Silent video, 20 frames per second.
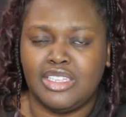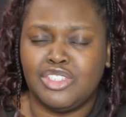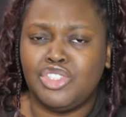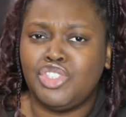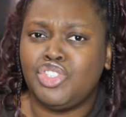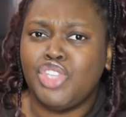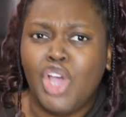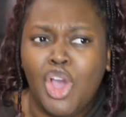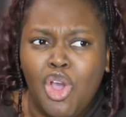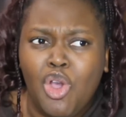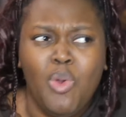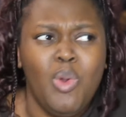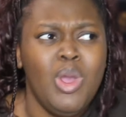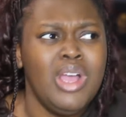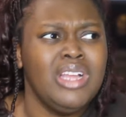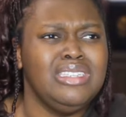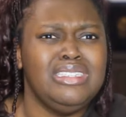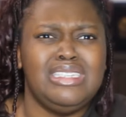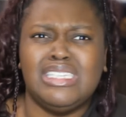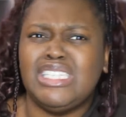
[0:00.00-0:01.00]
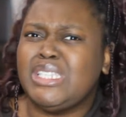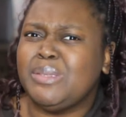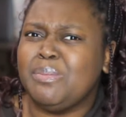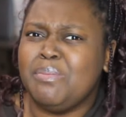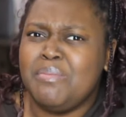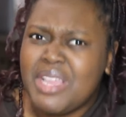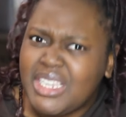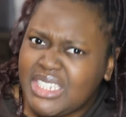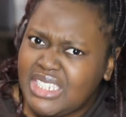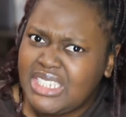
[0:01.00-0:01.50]
so
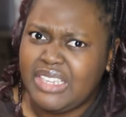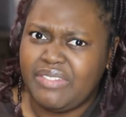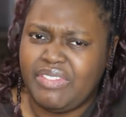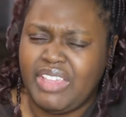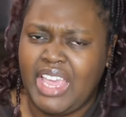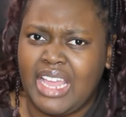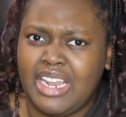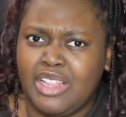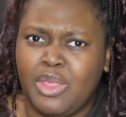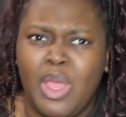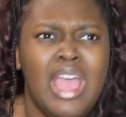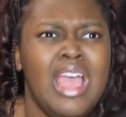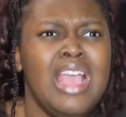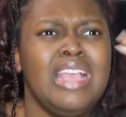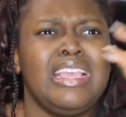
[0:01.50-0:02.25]
dismissive, Kenneth.